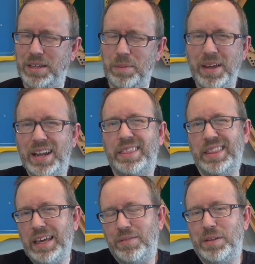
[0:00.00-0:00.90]
You may not
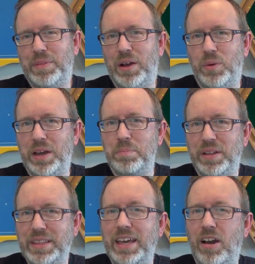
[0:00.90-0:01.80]
think of them that way,
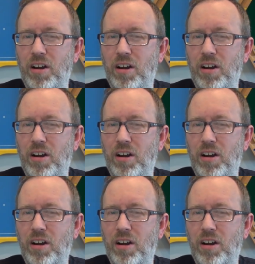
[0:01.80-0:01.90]
but they